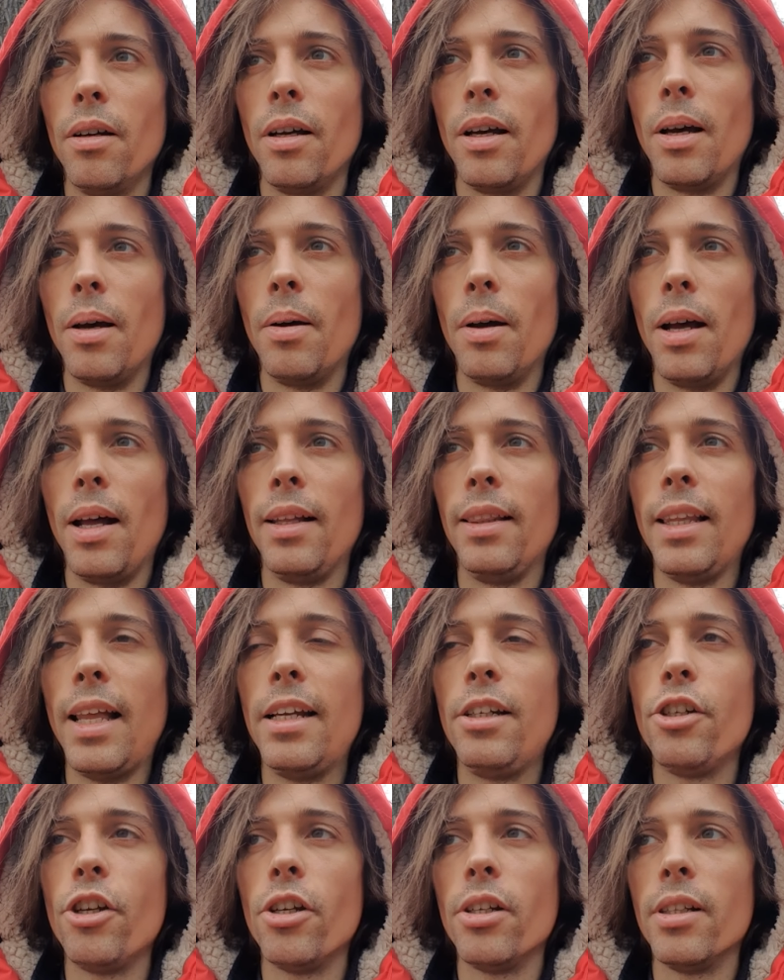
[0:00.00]
uh,
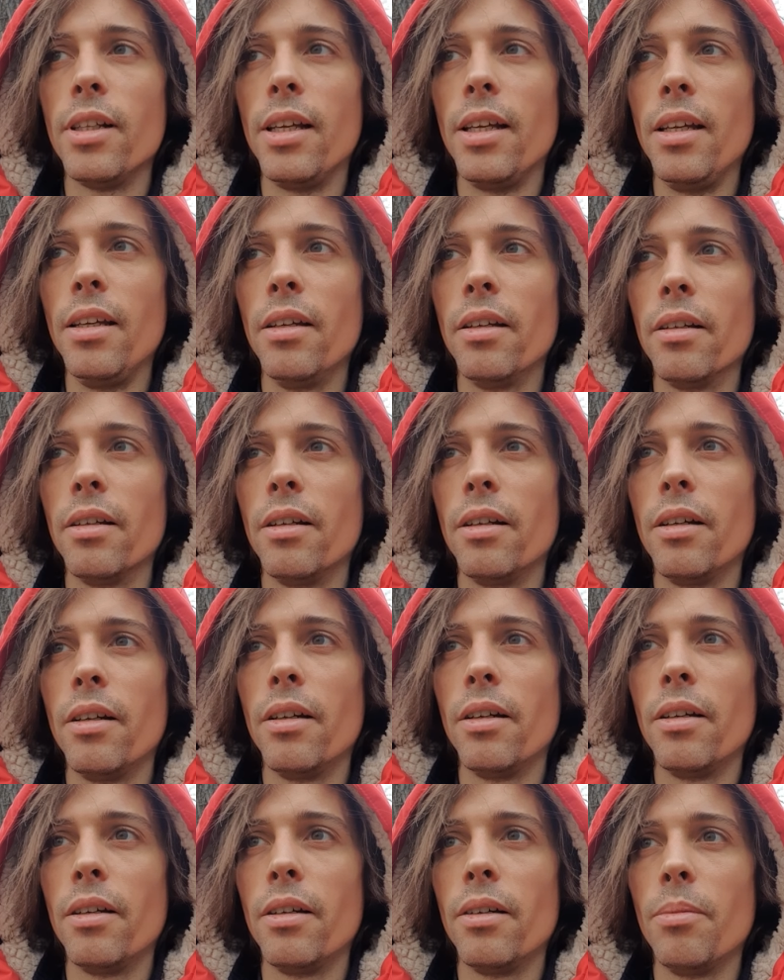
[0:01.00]
allegedly,
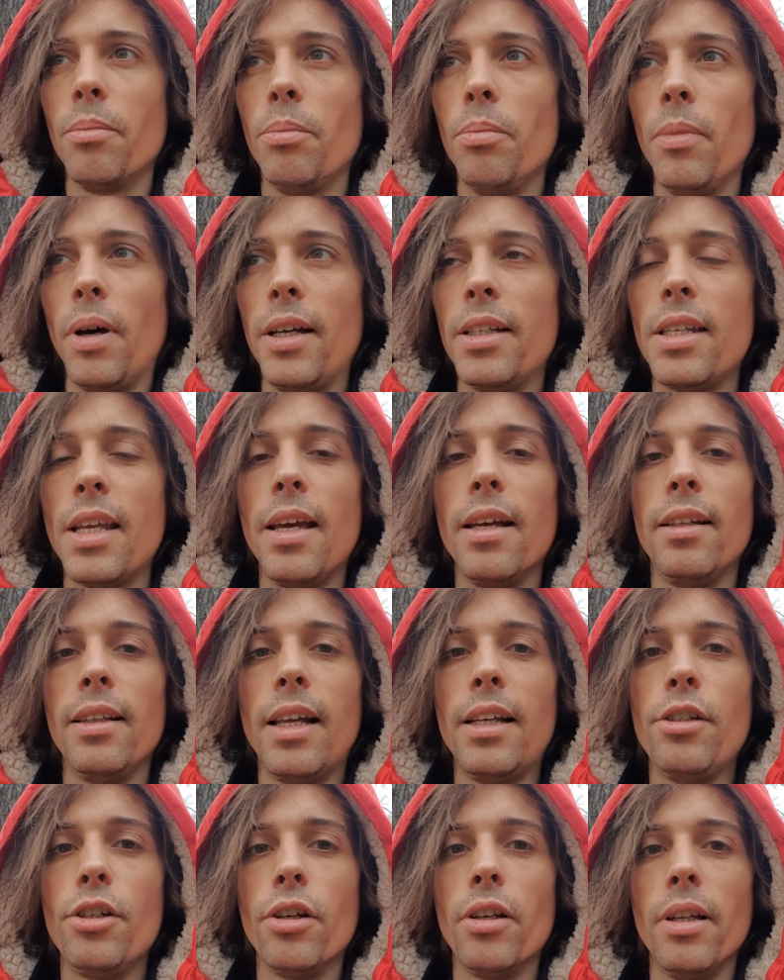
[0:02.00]
I say
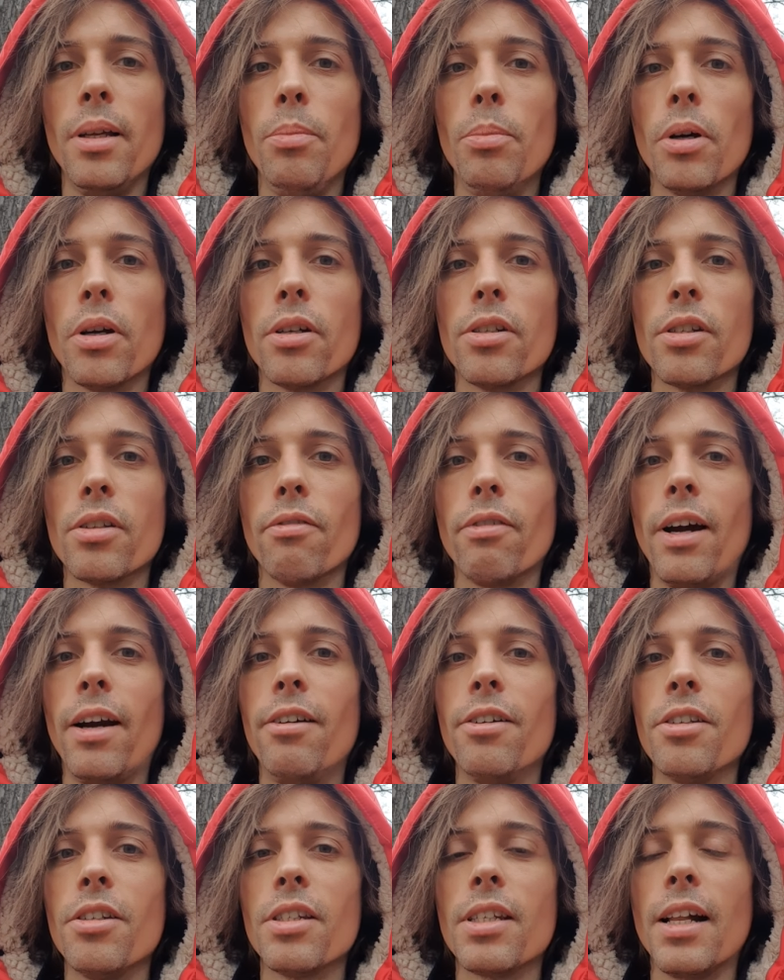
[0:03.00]
allegedly because the
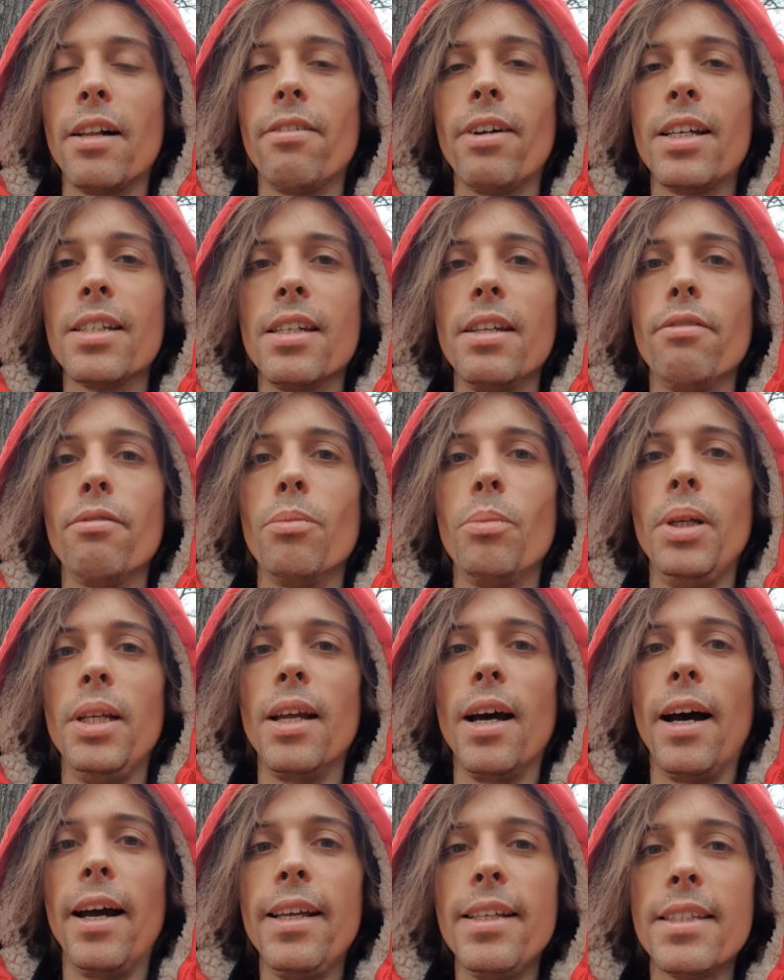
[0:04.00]
virus itself hasn't even been
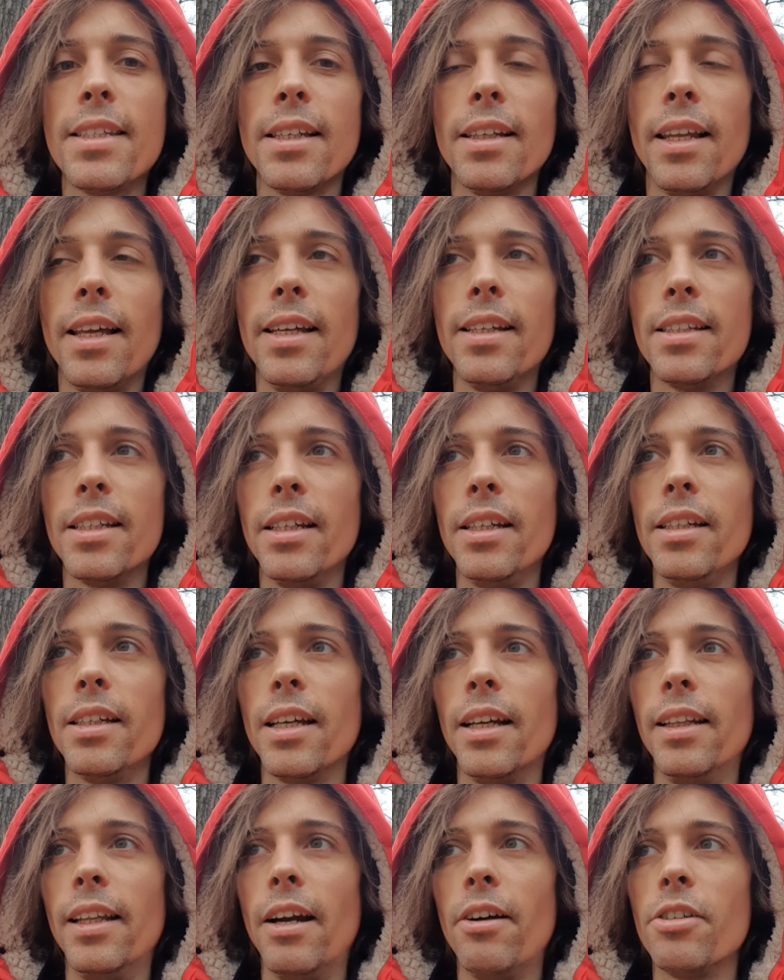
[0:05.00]
isolated,
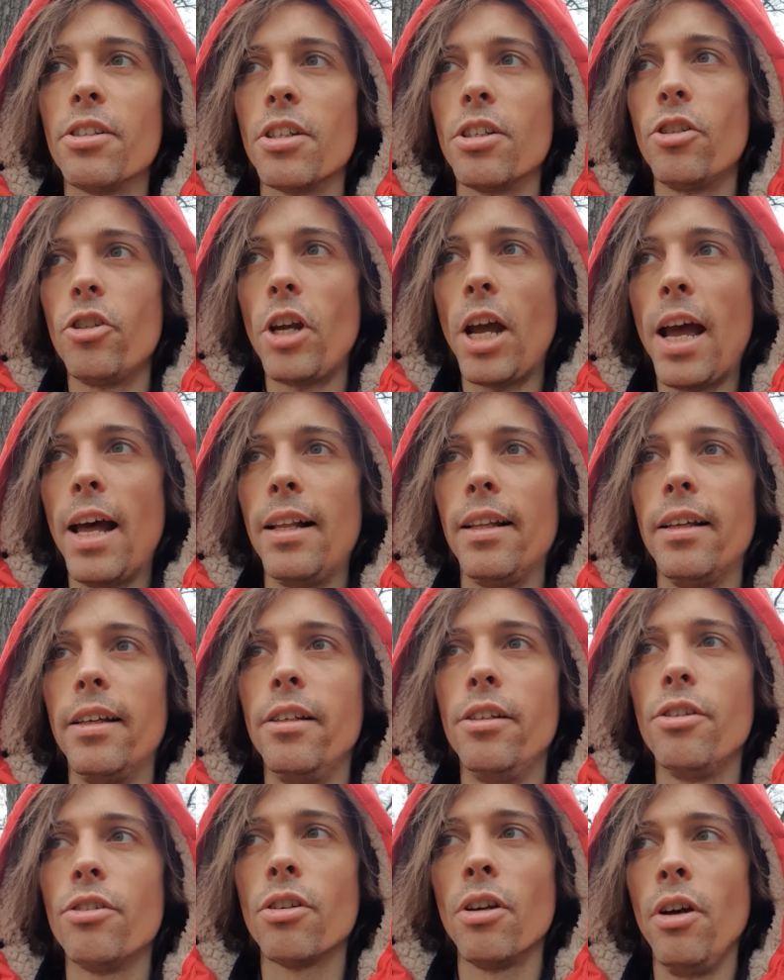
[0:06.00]
and there is a
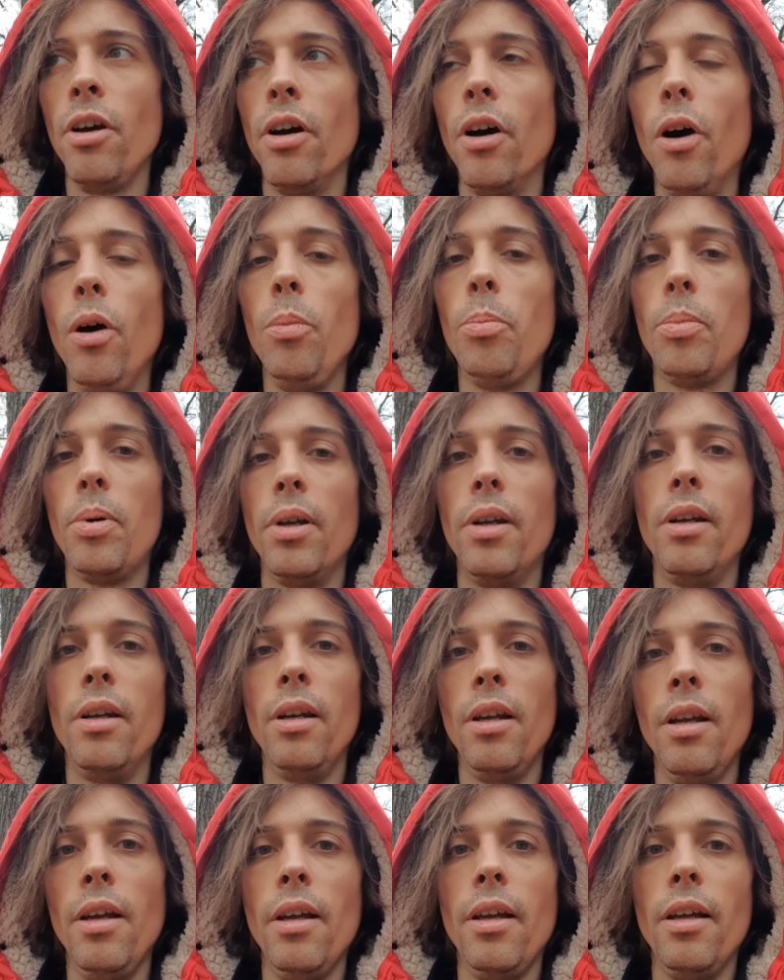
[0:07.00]
challenge open
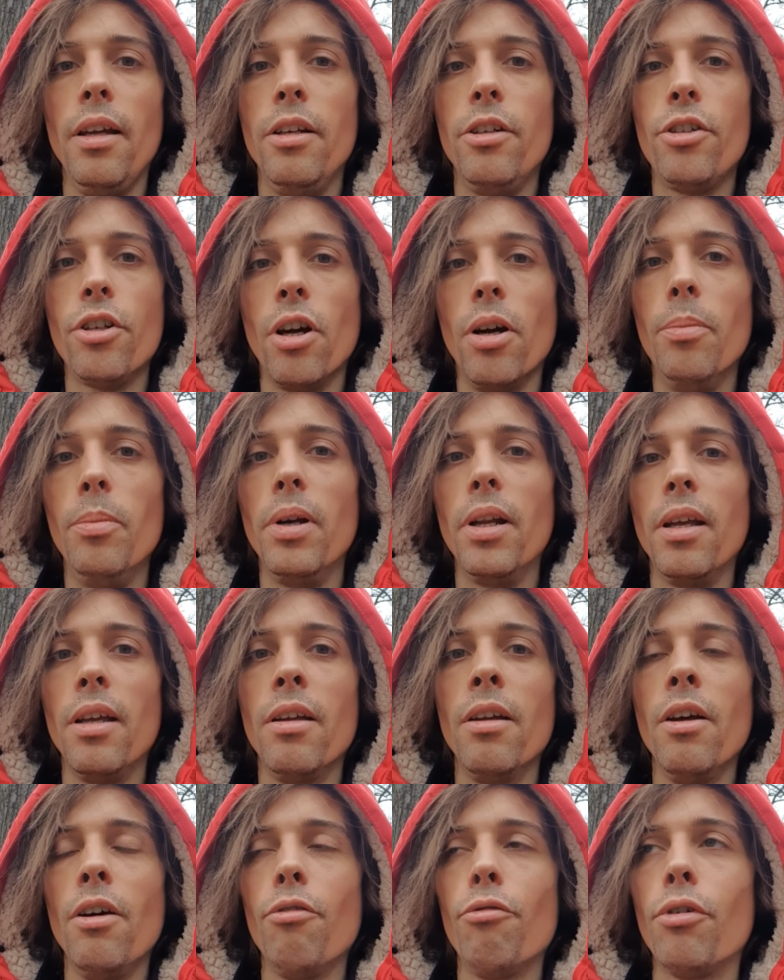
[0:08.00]
in Germany
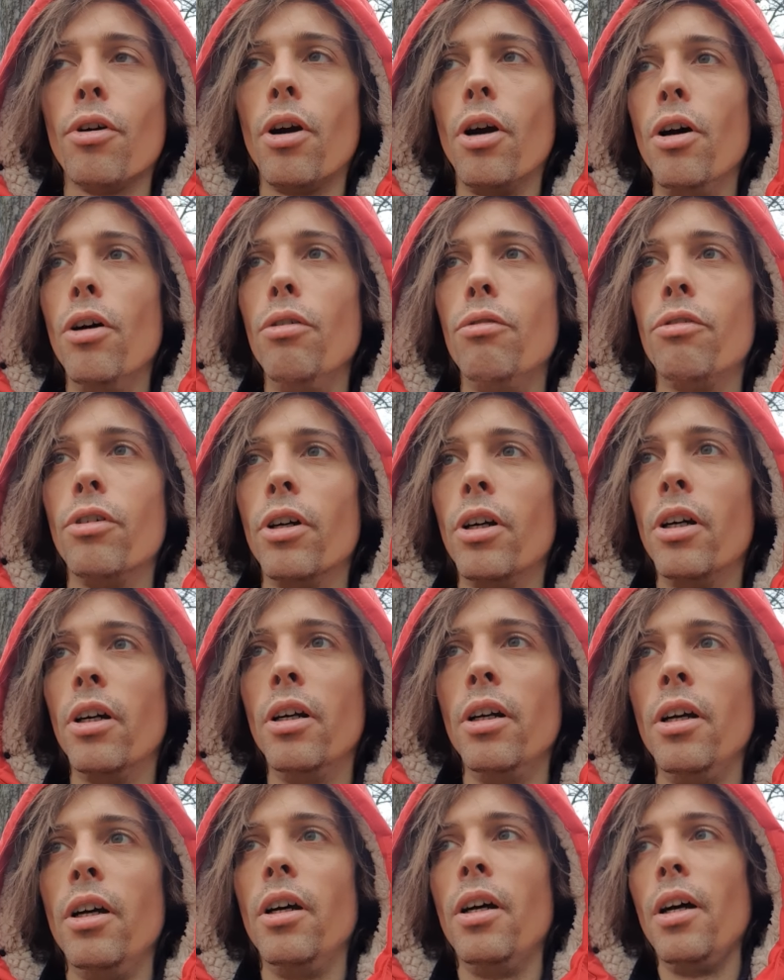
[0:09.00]
for over
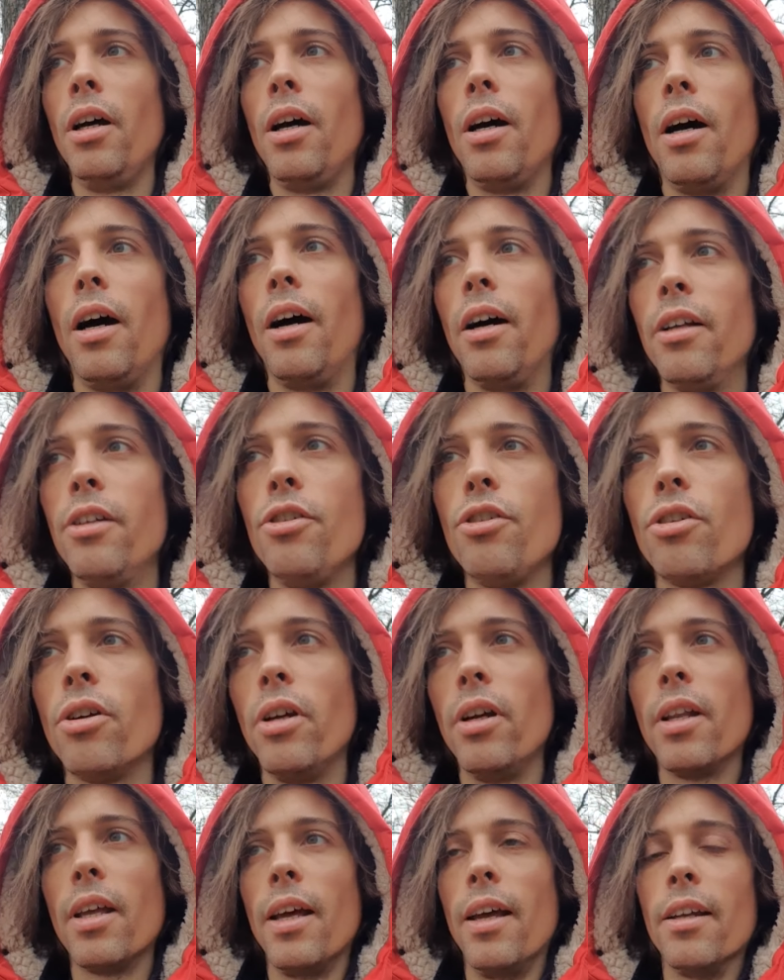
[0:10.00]

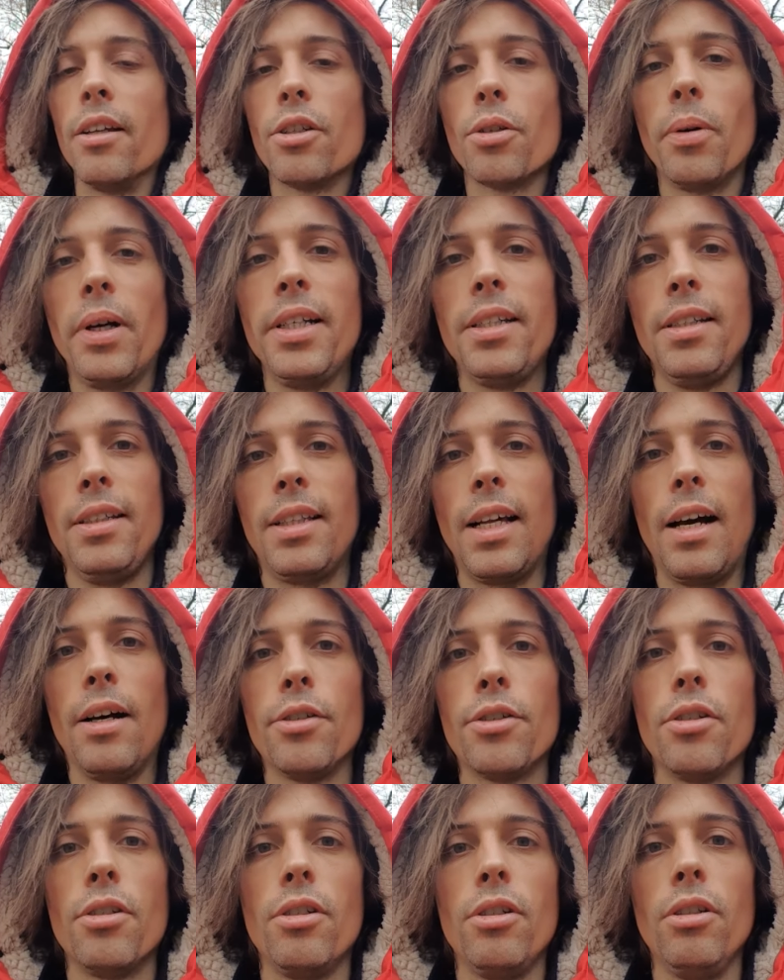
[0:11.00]

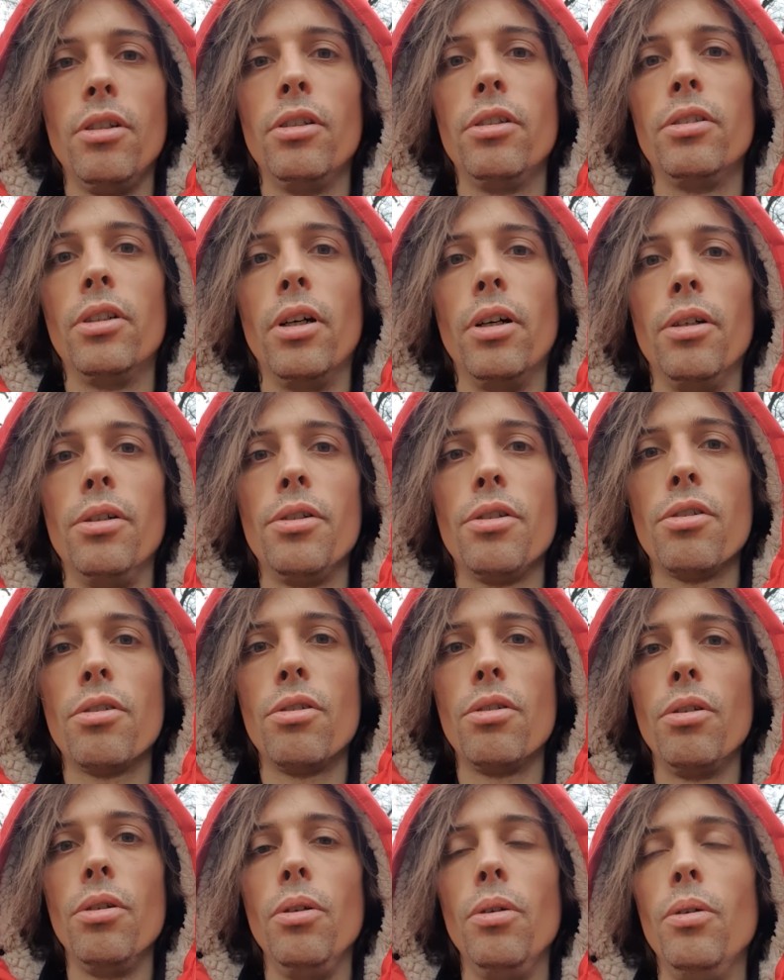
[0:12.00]
120,000 euros
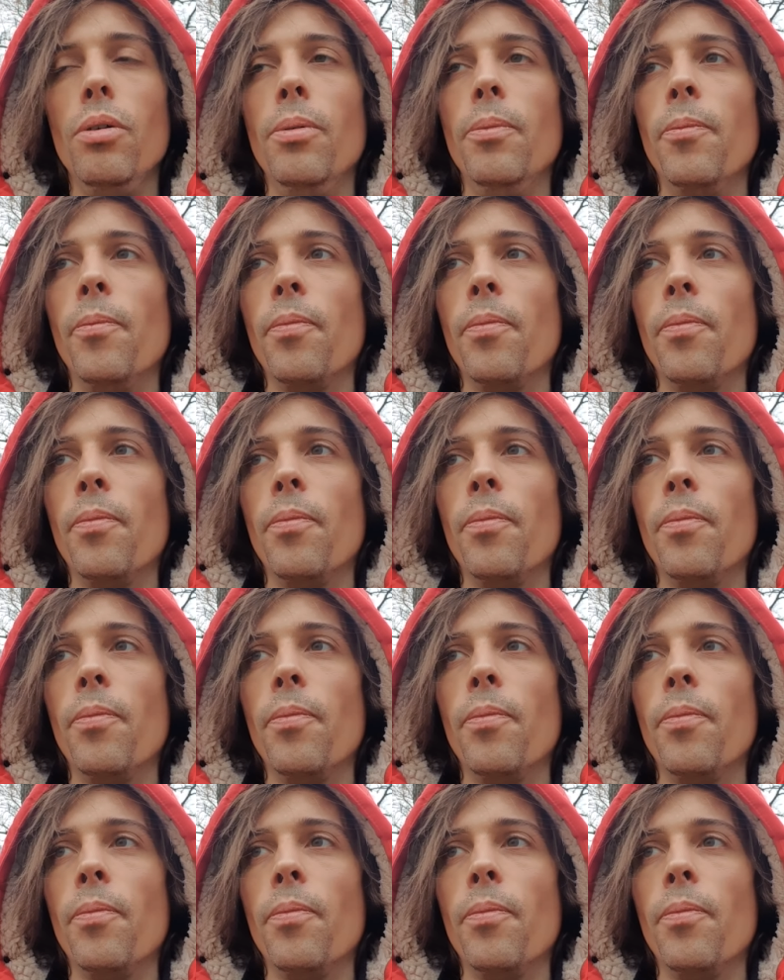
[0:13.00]
to